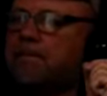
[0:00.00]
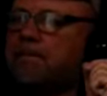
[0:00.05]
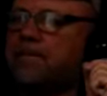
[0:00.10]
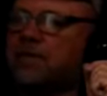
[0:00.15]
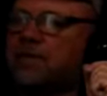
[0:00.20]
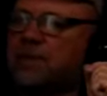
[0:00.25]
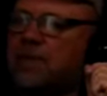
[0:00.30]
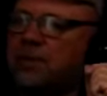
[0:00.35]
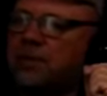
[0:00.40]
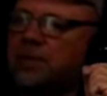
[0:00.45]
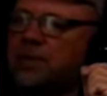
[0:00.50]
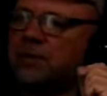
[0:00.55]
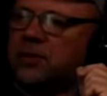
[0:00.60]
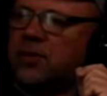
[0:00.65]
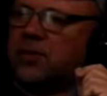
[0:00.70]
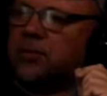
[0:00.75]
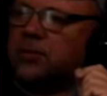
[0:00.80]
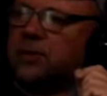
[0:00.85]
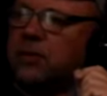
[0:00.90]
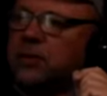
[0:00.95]
something
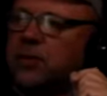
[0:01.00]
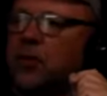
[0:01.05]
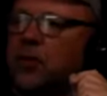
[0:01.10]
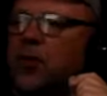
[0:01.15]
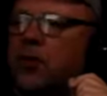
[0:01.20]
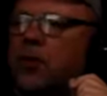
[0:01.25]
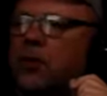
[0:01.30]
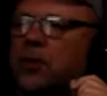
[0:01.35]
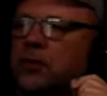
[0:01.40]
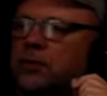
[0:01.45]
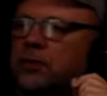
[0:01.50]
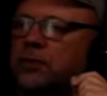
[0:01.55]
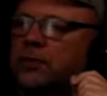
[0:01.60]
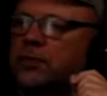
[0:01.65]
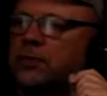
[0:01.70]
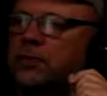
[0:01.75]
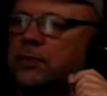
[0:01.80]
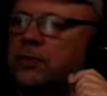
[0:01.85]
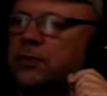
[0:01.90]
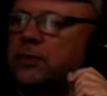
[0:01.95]
that
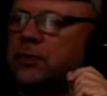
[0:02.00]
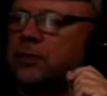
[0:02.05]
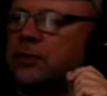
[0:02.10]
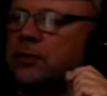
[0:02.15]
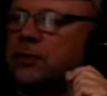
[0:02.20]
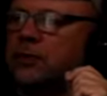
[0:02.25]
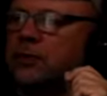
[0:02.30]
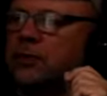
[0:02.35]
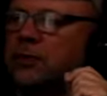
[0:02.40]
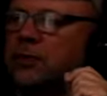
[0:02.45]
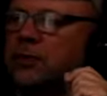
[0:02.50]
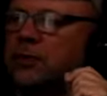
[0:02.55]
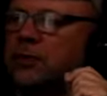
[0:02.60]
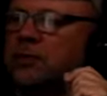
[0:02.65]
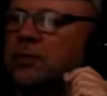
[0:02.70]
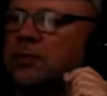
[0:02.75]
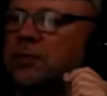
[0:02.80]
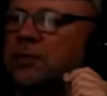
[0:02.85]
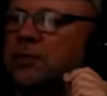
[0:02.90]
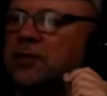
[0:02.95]
revolves,
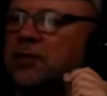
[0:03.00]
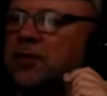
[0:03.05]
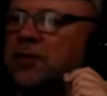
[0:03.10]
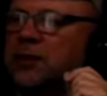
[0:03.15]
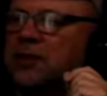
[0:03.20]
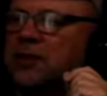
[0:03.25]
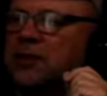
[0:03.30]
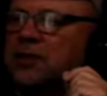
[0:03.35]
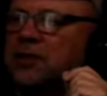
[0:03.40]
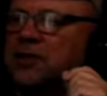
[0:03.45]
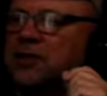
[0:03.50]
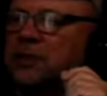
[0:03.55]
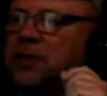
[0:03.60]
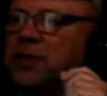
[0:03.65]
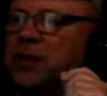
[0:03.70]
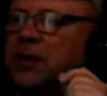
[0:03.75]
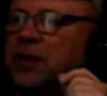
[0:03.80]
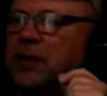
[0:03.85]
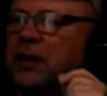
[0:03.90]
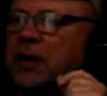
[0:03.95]
something that is
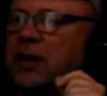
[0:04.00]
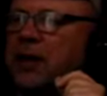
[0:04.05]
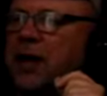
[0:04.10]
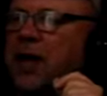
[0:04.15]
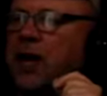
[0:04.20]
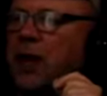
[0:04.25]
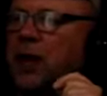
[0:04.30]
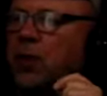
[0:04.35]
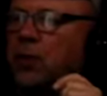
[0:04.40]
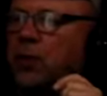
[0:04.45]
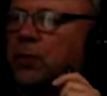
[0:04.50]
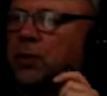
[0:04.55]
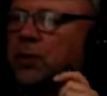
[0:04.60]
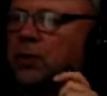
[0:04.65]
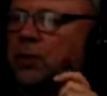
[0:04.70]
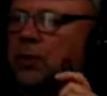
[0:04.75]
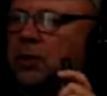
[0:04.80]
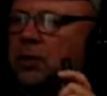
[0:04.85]
spinning around.